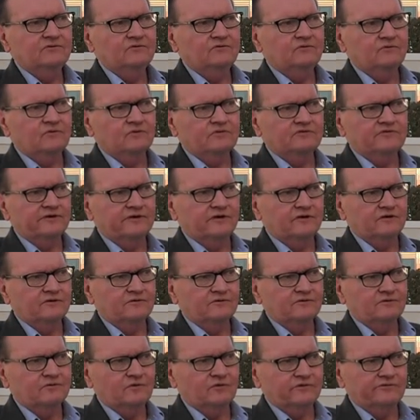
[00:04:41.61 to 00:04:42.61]
Were
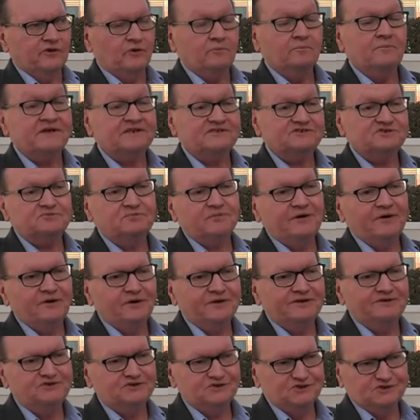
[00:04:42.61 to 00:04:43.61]
there mixed
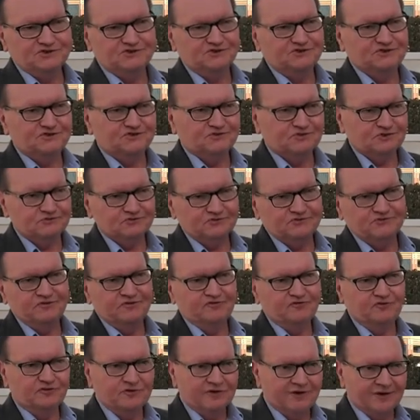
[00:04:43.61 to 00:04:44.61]
marriages in terms of
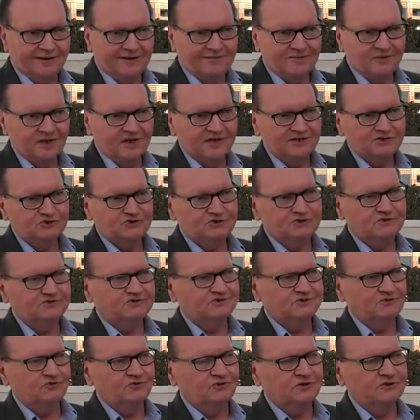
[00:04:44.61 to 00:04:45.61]
different
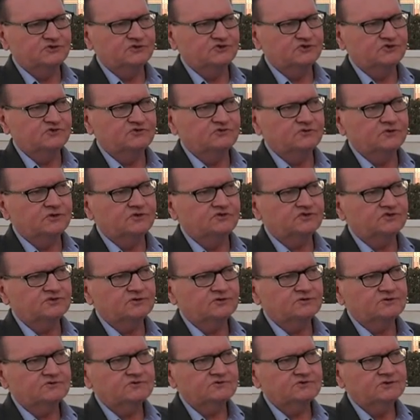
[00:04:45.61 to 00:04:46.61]
denominations and religious
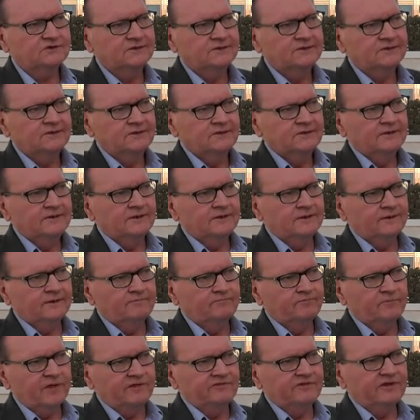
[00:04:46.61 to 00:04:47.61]
traditions?
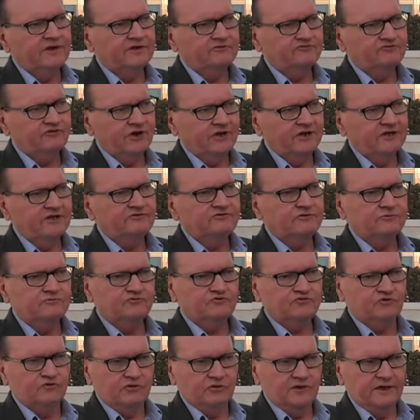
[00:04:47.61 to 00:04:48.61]
And then I try to get them
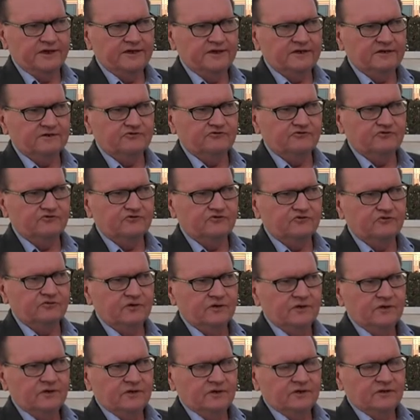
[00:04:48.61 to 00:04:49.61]
to relate it to
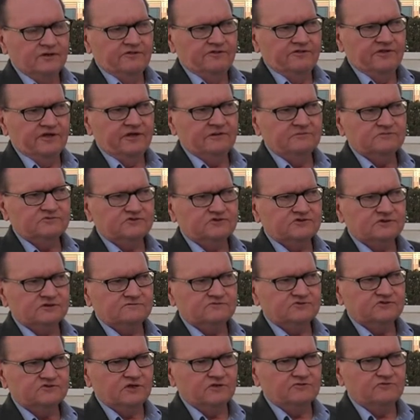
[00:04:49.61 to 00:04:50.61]
themes
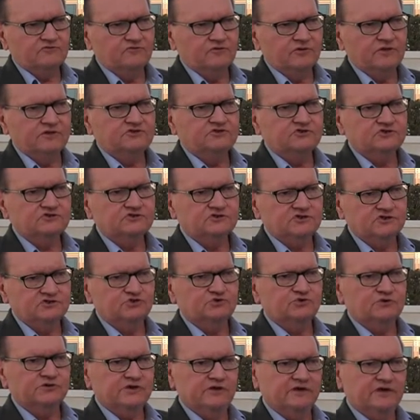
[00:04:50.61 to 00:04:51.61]
of Southern religious
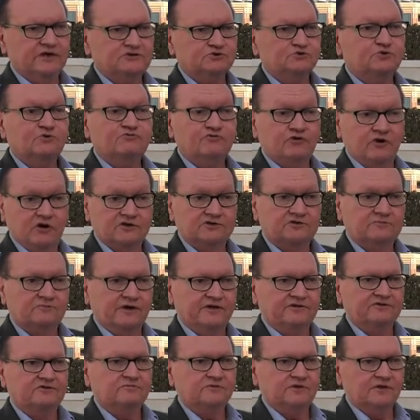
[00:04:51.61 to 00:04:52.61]
history that, as we've talked
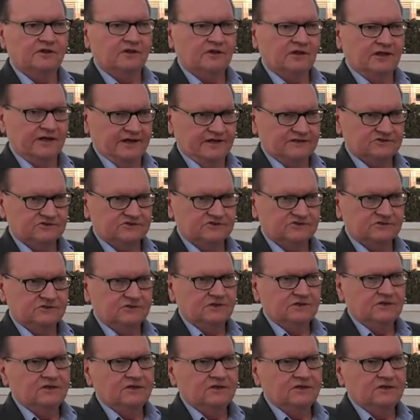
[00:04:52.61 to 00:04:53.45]
about them in class.